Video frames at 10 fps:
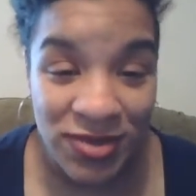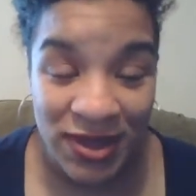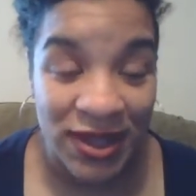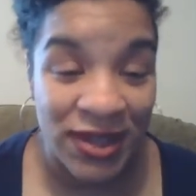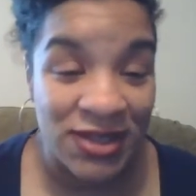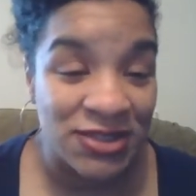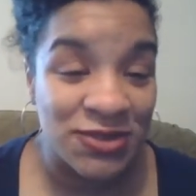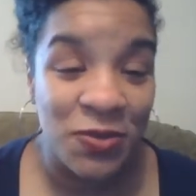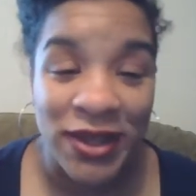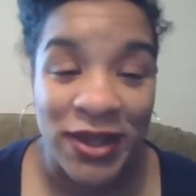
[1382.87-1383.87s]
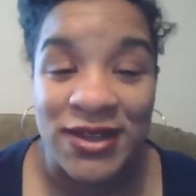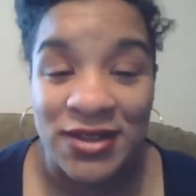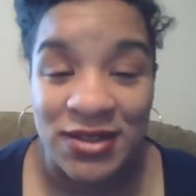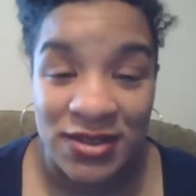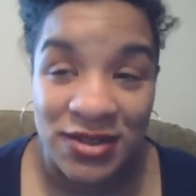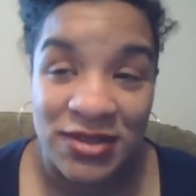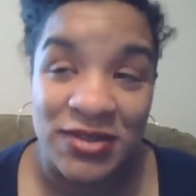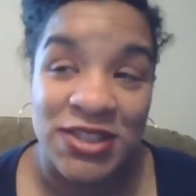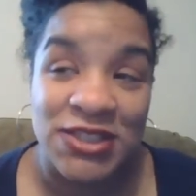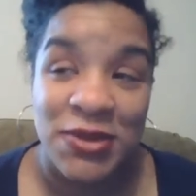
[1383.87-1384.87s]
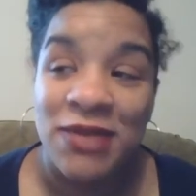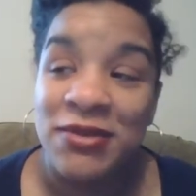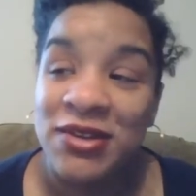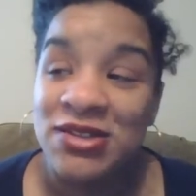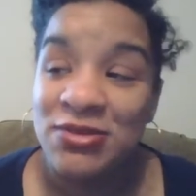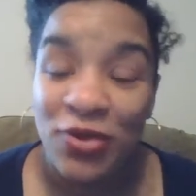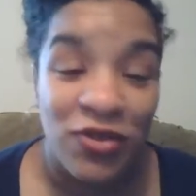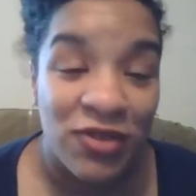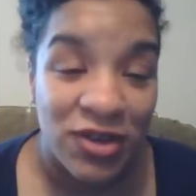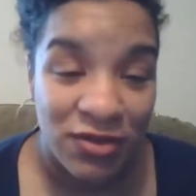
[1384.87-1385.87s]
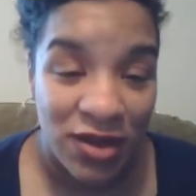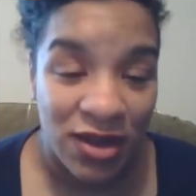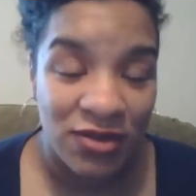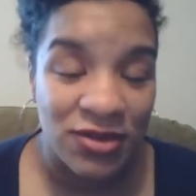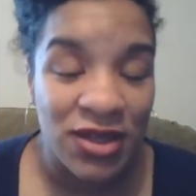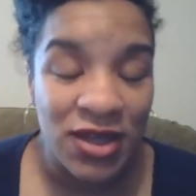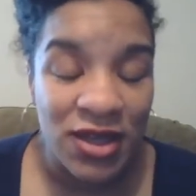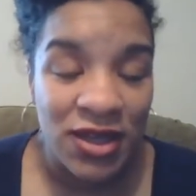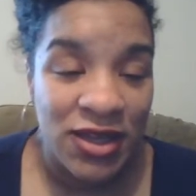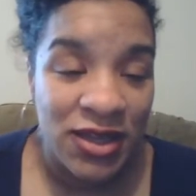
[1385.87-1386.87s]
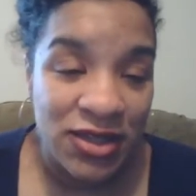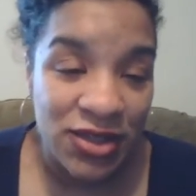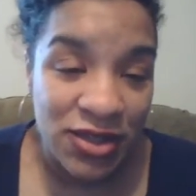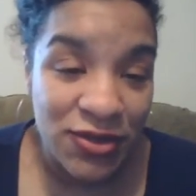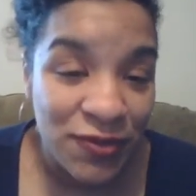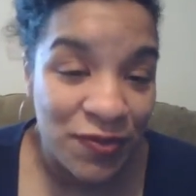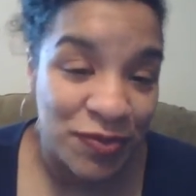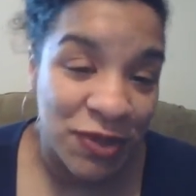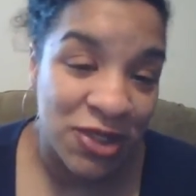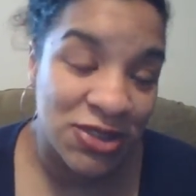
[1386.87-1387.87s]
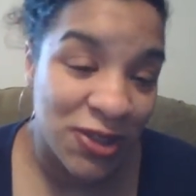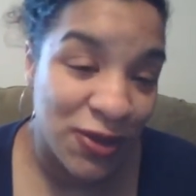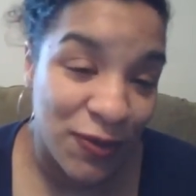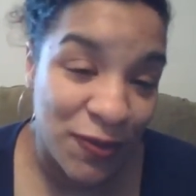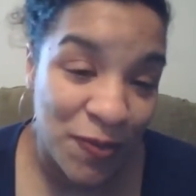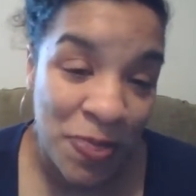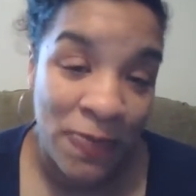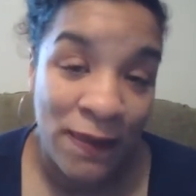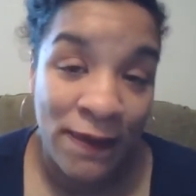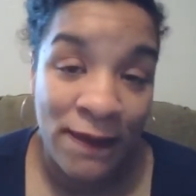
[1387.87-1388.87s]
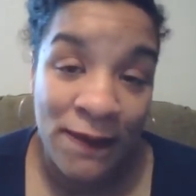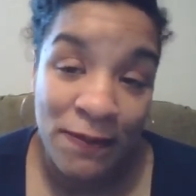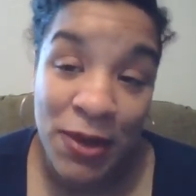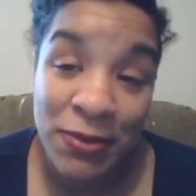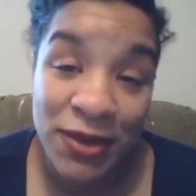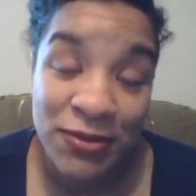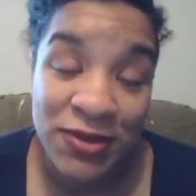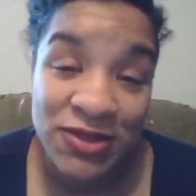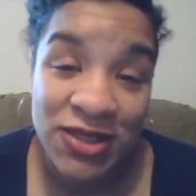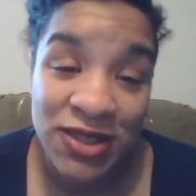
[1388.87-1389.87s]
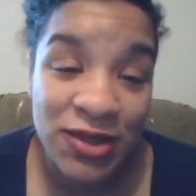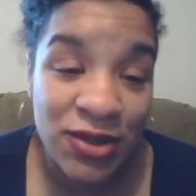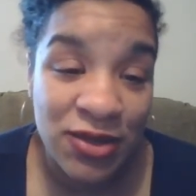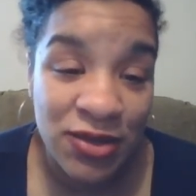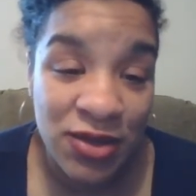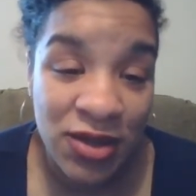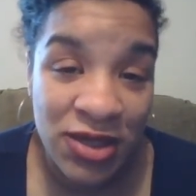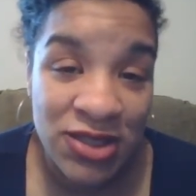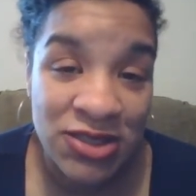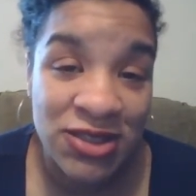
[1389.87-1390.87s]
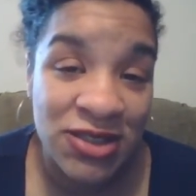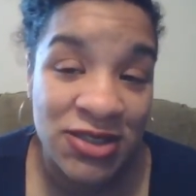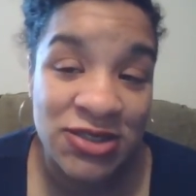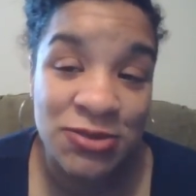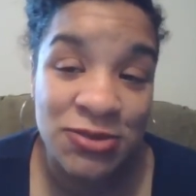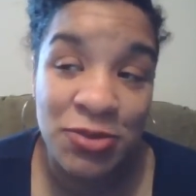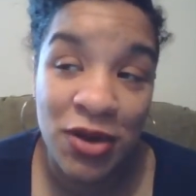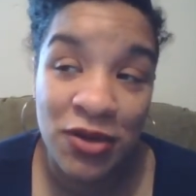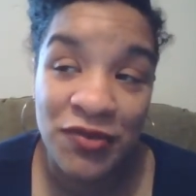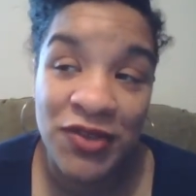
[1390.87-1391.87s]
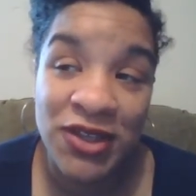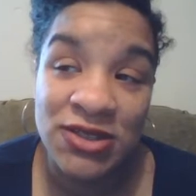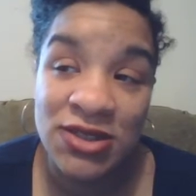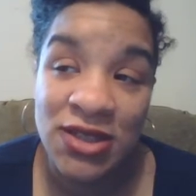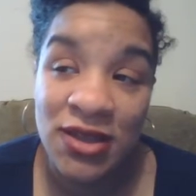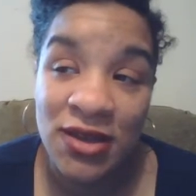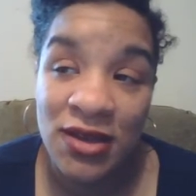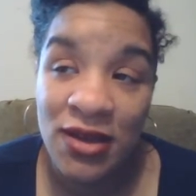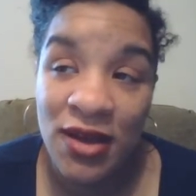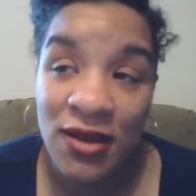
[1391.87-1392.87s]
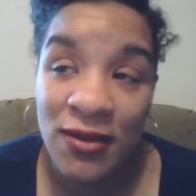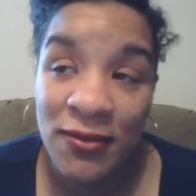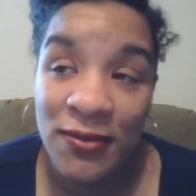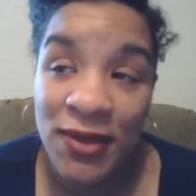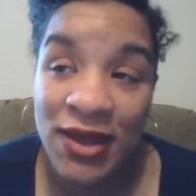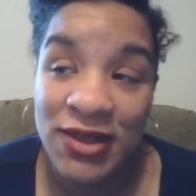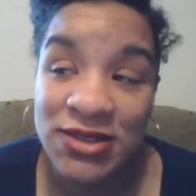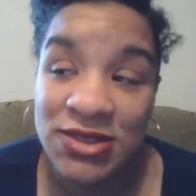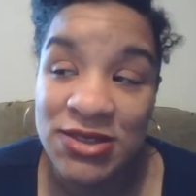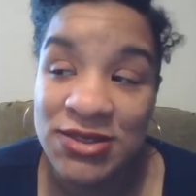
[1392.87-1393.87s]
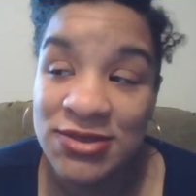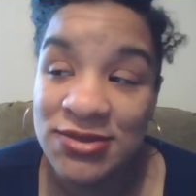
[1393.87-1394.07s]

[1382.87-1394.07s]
gain this weight, and this baby is moving around in you. So my baby is here. She is perfect. I just